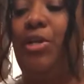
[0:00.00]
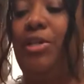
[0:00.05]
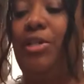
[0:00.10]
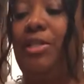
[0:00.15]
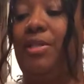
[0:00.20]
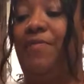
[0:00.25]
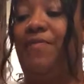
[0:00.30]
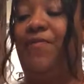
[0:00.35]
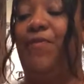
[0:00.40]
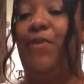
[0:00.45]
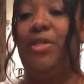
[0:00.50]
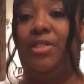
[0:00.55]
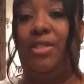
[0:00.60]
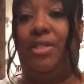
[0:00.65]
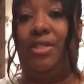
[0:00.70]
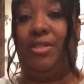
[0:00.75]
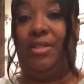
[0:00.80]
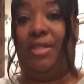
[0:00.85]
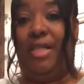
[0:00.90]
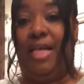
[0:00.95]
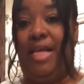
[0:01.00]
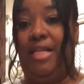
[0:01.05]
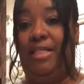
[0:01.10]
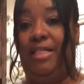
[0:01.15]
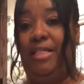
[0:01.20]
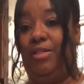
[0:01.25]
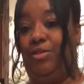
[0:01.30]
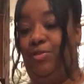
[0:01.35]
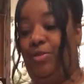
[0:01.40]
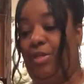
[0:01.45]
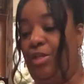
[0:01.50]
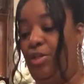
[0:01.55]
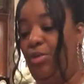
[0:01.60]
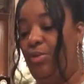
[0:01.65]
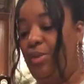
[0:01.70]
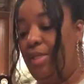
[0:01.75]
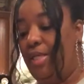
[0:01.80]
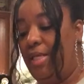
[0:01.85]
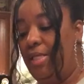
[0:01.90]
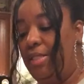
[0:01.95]
you some versatile things that you can do
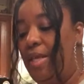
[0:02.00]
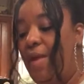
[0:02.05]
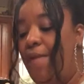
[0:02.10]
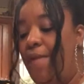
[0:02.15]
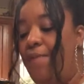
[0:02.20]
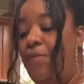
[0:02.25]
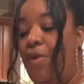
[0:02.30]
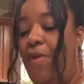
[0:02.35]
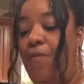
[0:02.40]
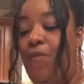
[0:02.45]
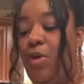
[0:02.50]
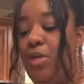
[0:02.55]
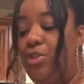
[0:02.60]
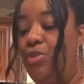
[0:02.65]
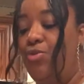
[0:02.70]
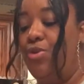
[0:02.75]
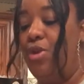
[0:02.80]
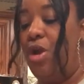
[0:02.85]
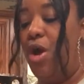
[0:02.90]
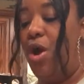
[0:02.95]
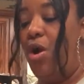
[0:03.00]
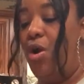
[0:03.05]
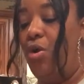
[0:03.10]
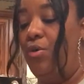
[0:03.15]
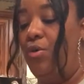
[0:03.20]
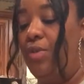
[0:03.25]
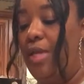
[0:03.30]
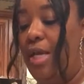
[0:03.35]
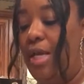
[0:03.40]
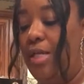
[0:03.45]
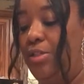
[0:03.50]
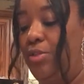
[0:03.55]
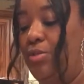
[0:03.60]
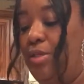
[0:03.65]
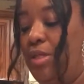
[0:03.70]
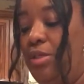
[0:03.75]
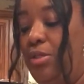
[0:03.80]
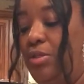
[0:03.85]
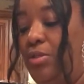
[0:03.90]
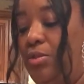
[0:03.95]
with this. Of course, you know that you
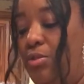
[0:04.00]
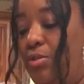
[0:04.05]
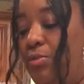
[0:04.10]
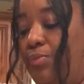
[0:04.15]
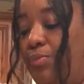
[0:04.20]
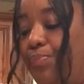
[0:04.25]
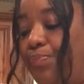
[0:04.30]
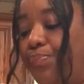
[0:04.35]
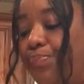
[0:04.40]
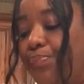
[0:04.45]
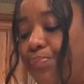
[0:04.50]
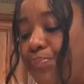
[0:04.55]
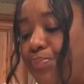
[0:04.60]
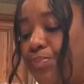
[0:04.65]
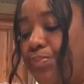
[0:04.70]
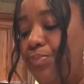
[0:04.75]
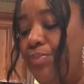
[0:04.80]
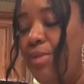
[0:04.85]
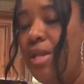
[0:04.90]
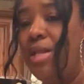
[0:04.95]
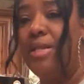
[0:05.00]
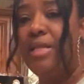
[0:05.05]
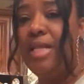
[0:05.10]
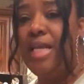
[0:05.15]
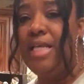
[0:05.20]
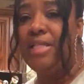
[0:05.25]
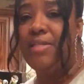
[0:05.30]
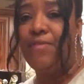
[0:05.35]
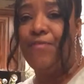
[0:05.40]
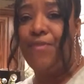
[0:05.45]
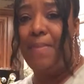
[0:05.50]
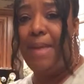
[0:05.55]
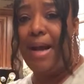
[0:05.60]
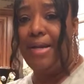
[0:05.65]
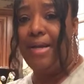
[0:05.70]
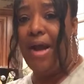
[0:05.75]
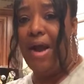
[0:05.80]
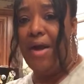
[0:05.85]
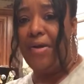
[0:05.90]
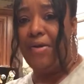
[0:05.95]
can do. These are for my
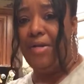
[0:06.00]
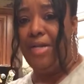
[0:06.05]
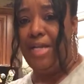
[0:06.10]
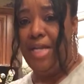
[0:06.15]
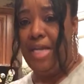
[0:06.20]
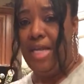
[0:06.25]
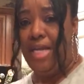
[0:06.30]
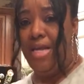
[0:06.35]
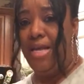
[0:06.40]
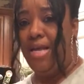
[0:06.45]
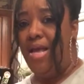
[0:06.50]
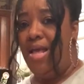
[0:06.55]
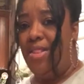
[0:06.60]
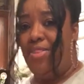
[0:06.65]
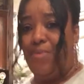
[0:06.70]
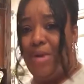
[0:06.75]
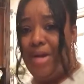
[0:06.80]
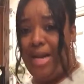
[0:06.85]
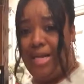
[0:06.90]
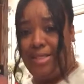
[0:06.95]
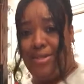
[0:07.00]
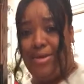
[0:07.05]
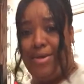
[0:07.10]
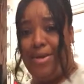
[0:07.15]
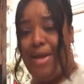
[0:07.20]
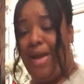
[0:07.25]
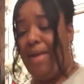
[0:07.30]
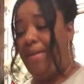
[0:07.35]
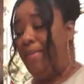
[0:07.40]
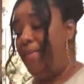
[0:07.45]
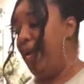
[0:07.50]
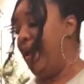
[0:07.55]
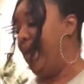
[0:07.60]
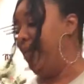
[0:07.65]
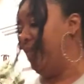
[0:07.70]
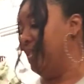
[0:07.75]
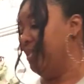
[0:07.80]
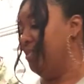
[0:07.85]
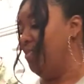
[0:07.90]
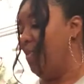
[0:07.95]
daughter D, the one I told y'all
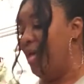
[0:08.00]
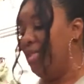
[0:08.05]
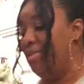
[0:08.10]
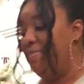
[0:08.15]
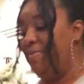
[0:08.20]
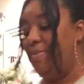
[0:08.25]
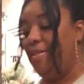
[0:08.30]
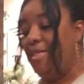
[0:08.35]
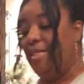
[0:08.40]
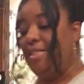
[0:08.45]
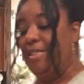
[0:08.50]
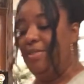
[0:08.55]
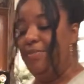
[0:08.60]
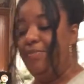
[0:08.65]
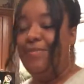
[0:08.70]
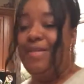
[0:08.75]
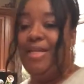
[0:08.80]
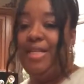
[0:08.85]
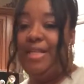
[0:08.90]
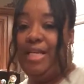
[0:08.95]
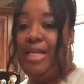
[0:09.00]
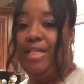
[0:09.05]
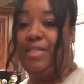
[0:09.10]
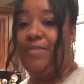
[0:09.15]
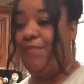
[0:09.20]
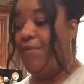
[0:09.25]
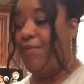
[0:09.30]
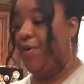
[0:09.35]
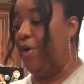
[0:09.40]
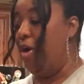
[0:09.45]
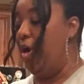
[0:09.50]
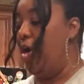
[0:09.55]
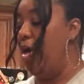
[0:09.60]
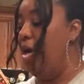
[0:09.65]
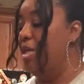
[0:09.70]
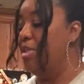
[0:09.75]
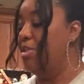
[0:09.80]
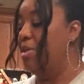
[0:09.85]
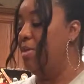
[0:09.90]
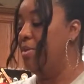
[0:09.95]
about that's quadriplegic. These are for her.
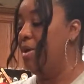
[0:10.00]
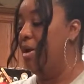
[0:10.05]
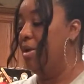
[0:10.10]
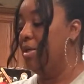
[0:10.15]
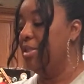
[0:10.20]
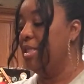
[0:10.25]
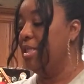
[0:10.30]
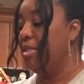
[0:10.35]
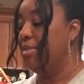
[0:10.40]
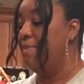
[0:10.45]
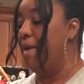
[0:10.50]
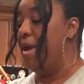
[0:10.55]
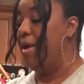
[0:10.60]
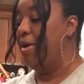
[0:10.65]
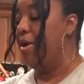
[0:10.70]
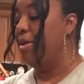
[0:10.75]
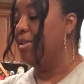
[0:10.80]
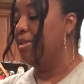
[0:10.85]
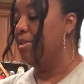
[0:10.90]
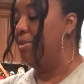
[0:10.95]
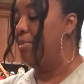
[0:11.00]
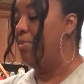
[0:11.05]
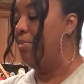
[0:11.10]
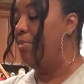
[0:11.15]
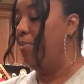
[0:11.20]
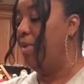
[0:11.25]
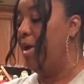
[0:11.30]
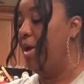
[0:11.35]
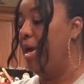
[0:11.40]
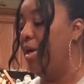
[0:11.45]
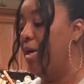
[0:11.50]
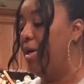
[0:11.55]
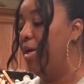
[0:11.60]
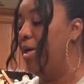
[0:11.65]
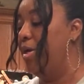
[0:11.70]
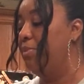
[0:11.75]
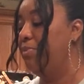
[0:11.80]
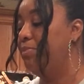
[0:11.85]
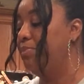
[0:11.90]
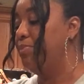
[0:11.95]
So I'm going to just make her some
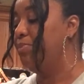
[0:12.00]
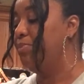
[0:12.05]
regular